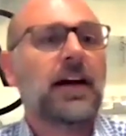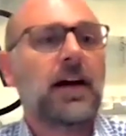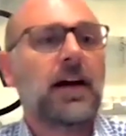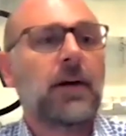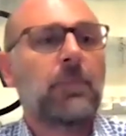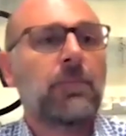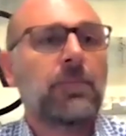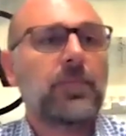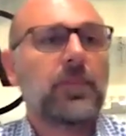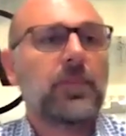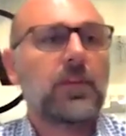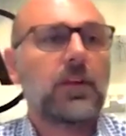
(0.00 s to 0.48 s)

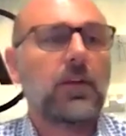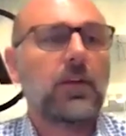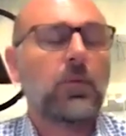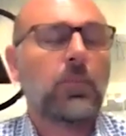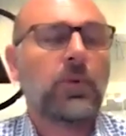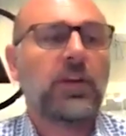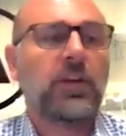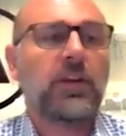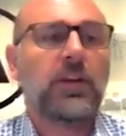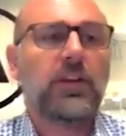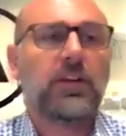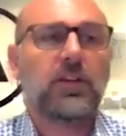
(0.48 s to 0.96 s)
um,
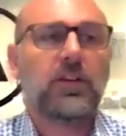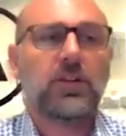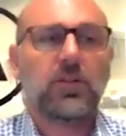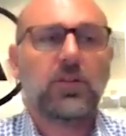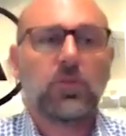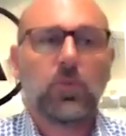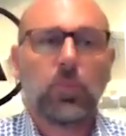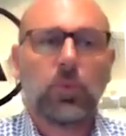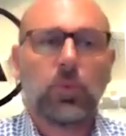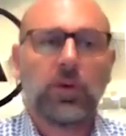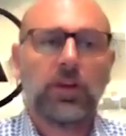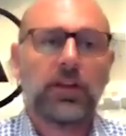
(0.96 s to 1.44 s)

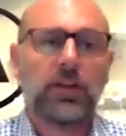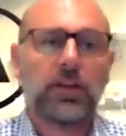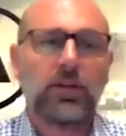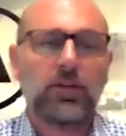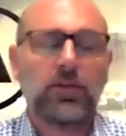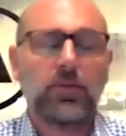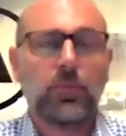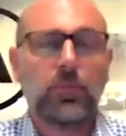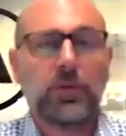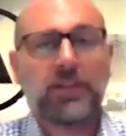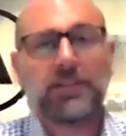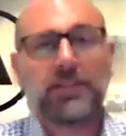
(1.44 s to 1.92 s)
we,
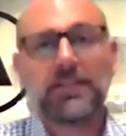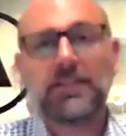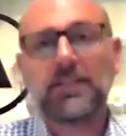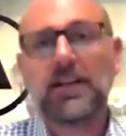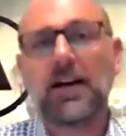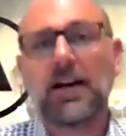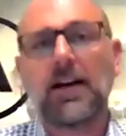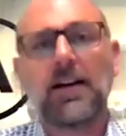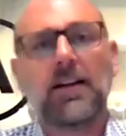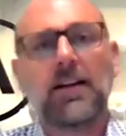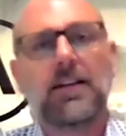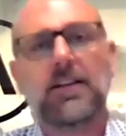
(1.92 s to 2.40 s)
we, we
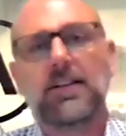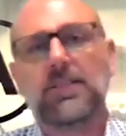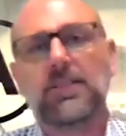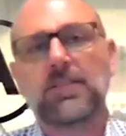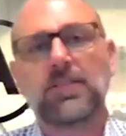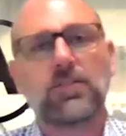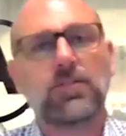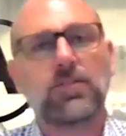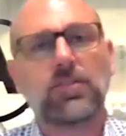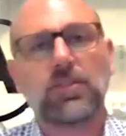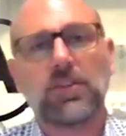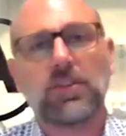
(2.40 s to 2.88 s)
started as
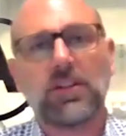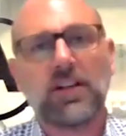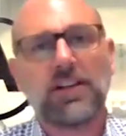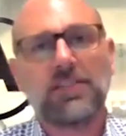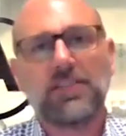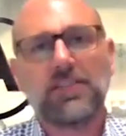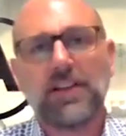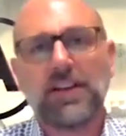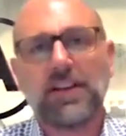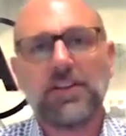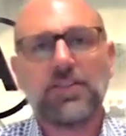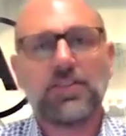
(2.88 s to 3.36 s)
an
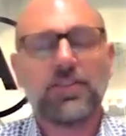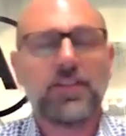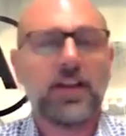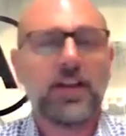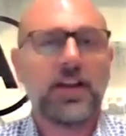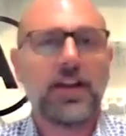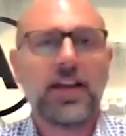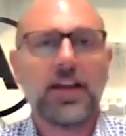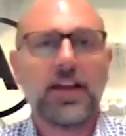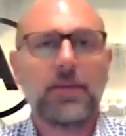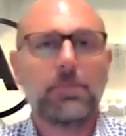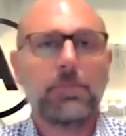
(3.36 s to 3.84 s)
organization
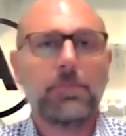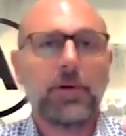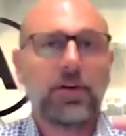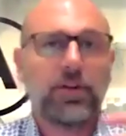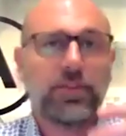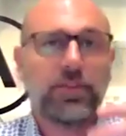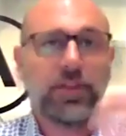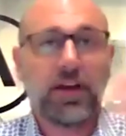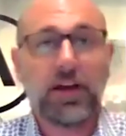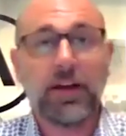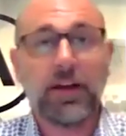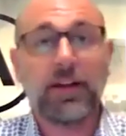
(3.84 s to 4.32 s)
that had
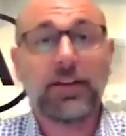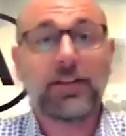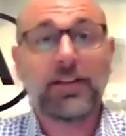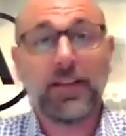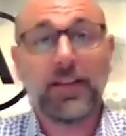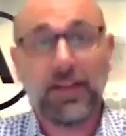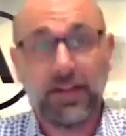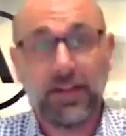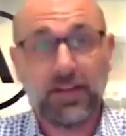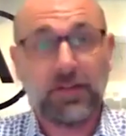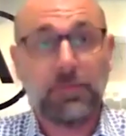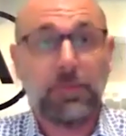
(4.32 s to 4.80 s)
both
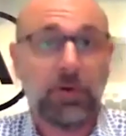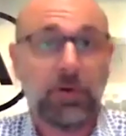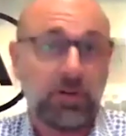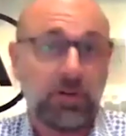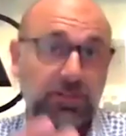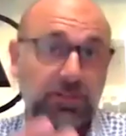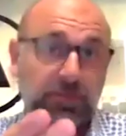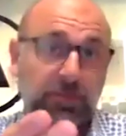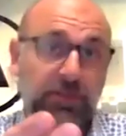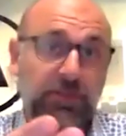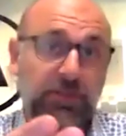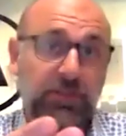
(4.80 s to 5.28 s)
unattended
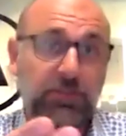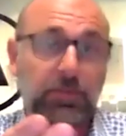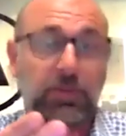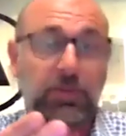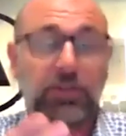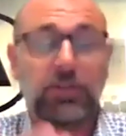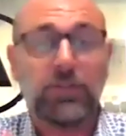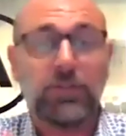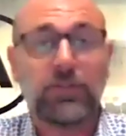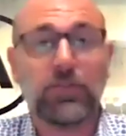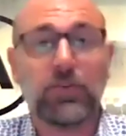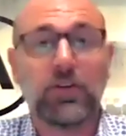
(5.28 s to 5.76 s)
bots, which is
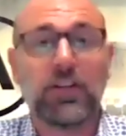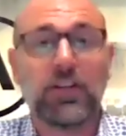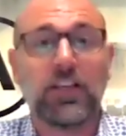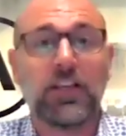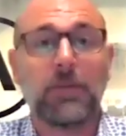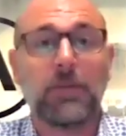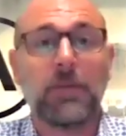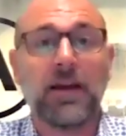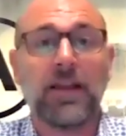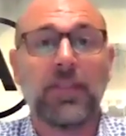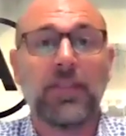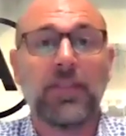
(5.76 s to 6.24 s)
what you're
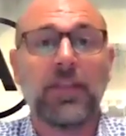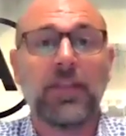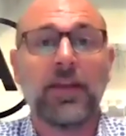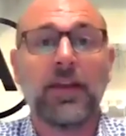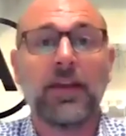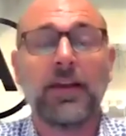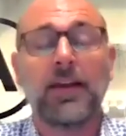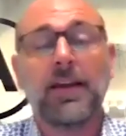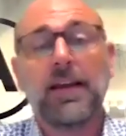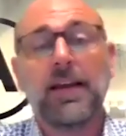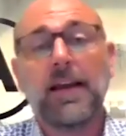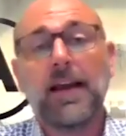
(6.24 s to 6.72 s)
talking about
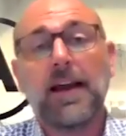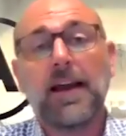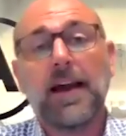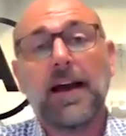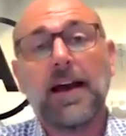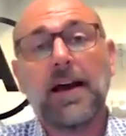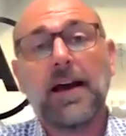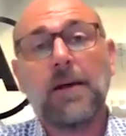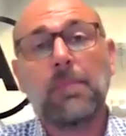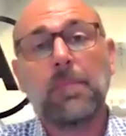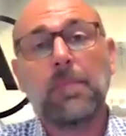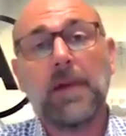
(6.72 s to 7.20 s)
there,
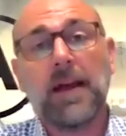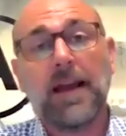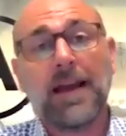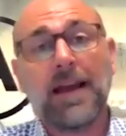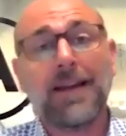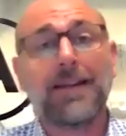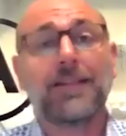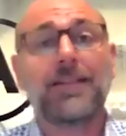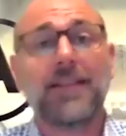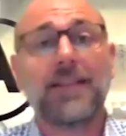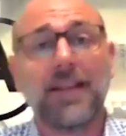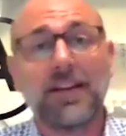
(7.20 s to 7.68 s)
um,
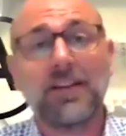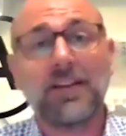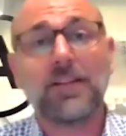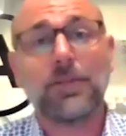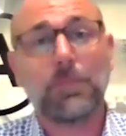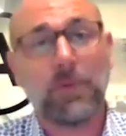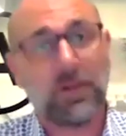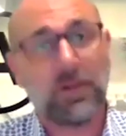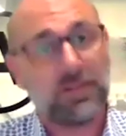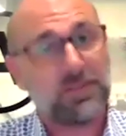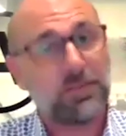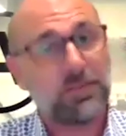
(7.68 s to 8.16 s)
and
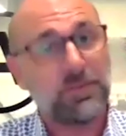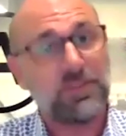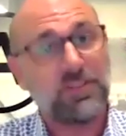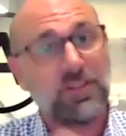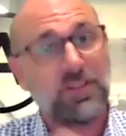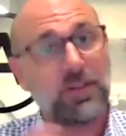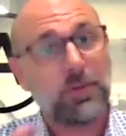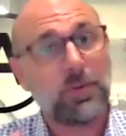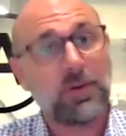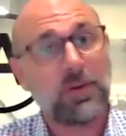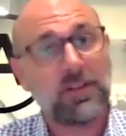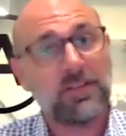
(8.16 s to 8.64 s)
attended bots, which
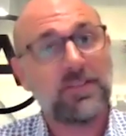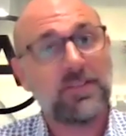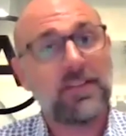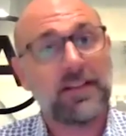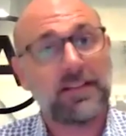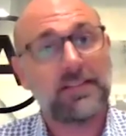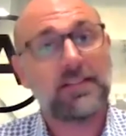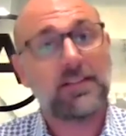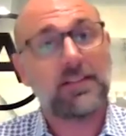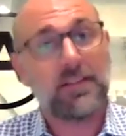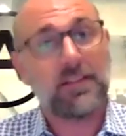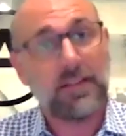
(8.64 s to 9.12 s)
are the ones
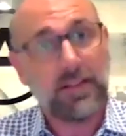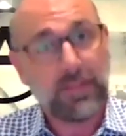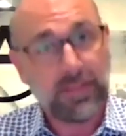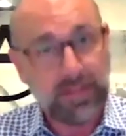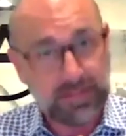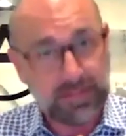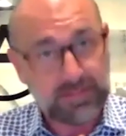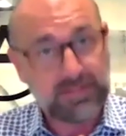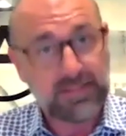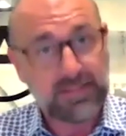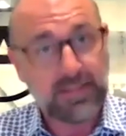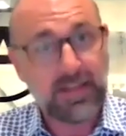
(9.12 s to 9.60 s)
that,
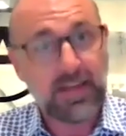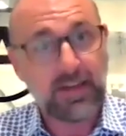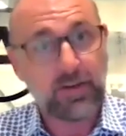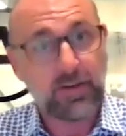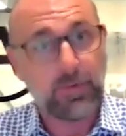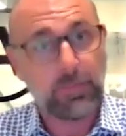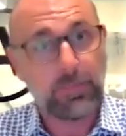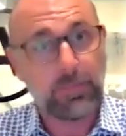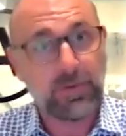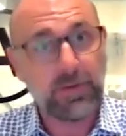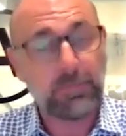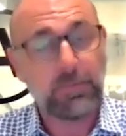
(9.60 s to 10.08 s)
that sit out
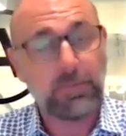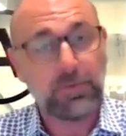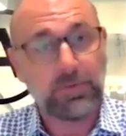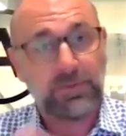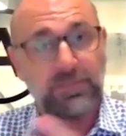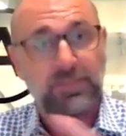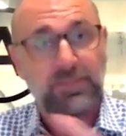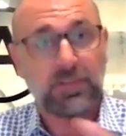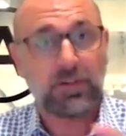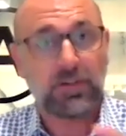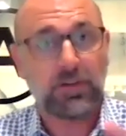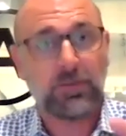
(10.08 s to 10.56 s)
on
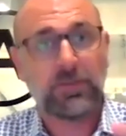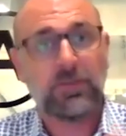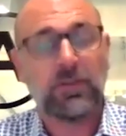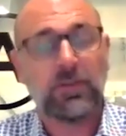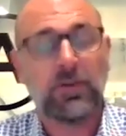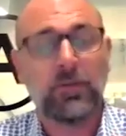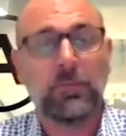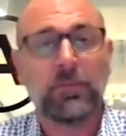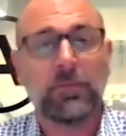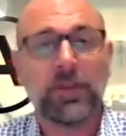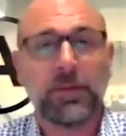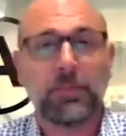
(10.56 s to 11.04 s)
people's, on,
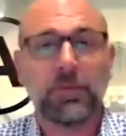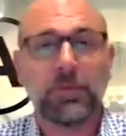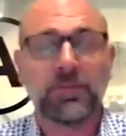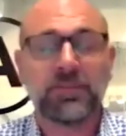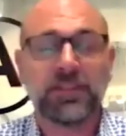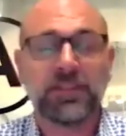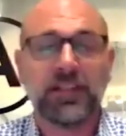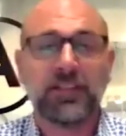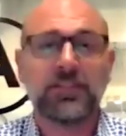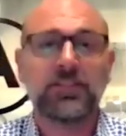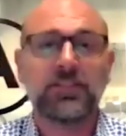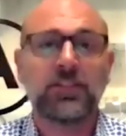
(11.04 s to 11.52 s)
on
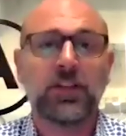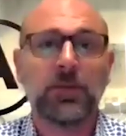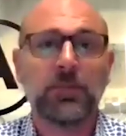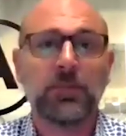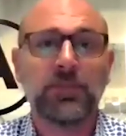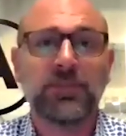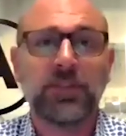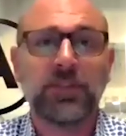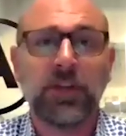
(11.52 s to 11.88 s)
people's desktops.